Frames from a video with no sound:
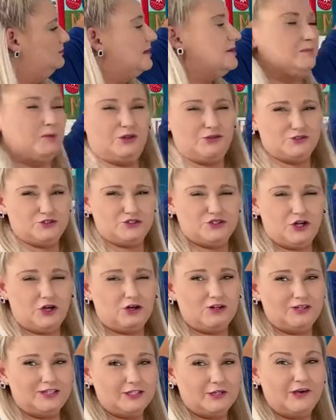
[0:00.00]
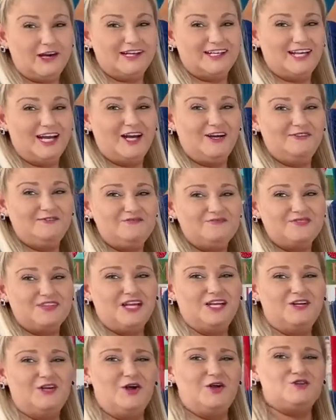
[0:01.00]
My mother's chuckling right now.
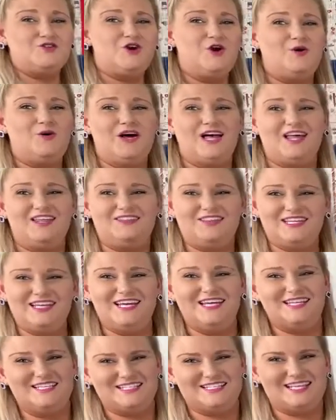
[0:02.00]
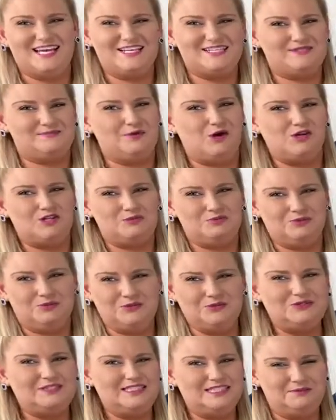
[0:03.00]
So this has multiple
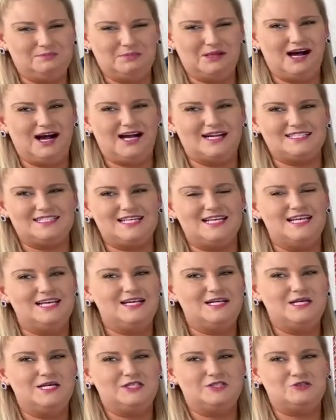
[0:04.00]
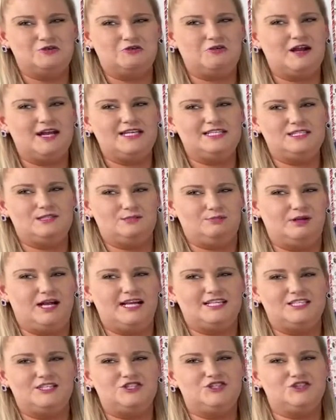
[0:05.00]
unique blocks. It's mm-hmm. great to
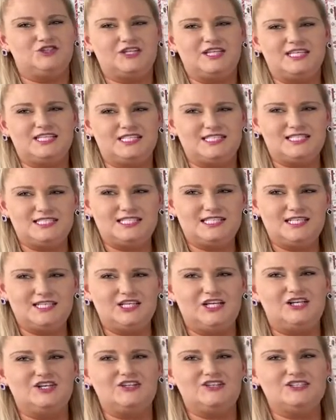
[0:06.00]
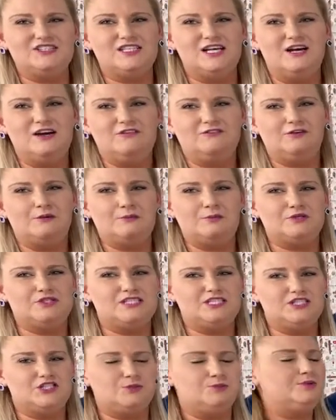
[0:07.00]
practice your key skills, from
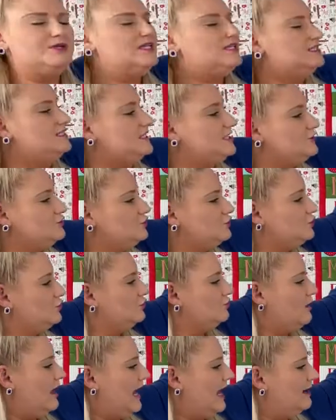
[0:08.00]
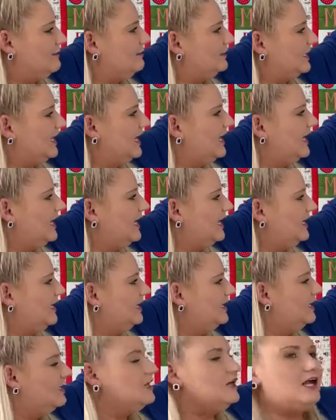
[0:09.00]
precision piecing to
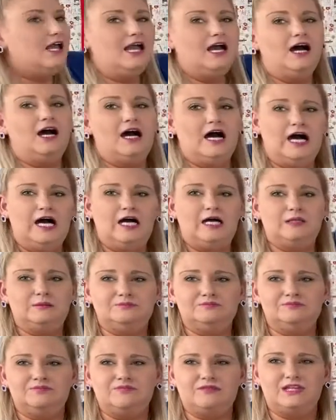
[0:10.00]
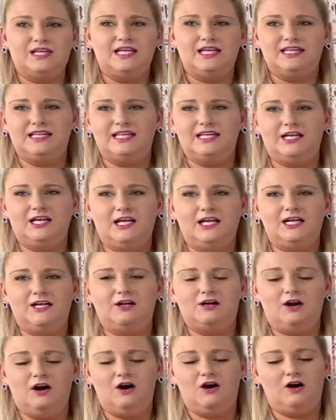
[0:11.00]
applique. Um,
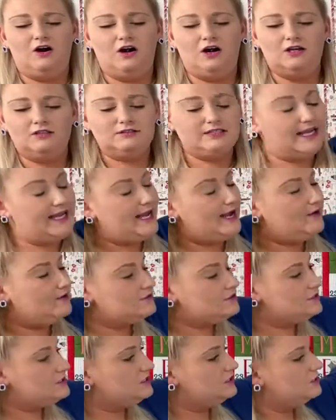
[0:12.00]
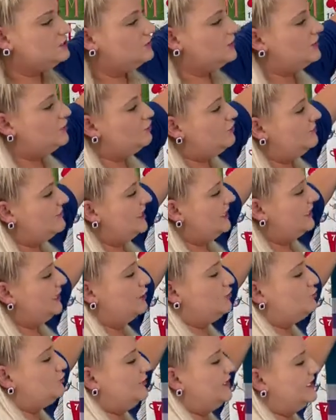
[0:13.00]
there are layouts, so you can make it
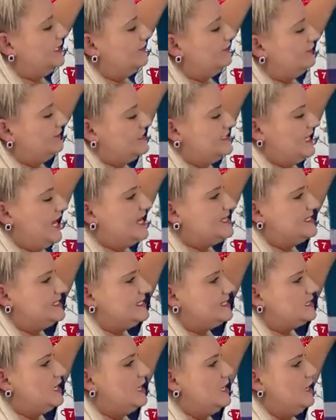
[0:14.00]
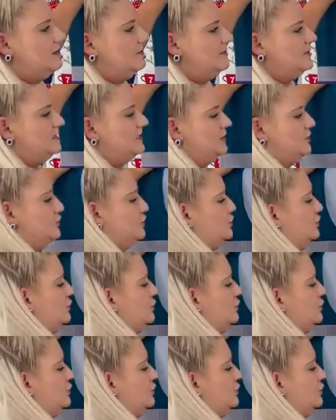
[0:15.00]
in three different sizes, but since